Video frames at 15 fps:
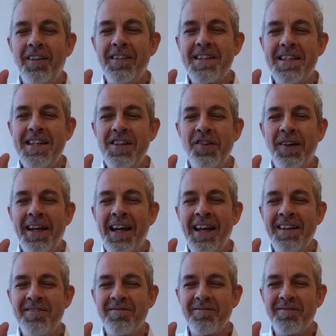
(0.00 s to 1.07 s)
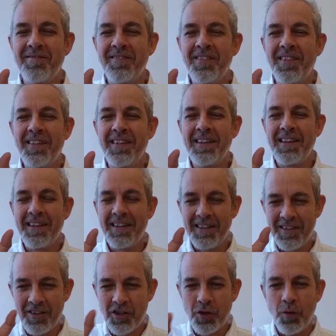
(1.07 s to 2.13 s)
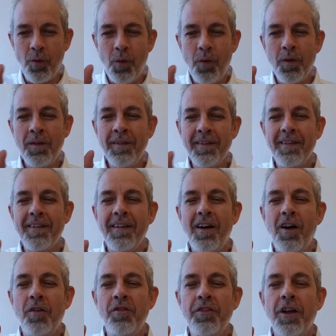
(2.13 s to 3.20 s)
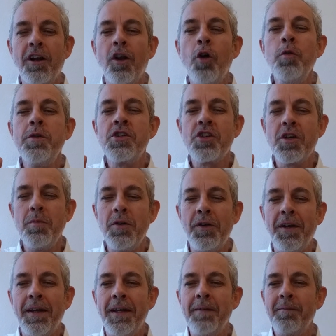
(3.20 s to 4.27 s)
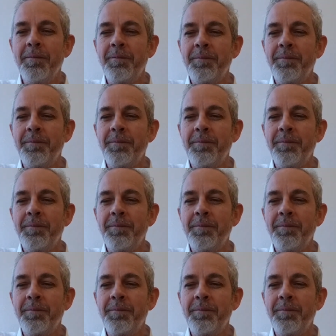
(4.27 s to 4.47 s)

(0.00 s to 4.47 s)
See you again. To all of the GLOBISH community.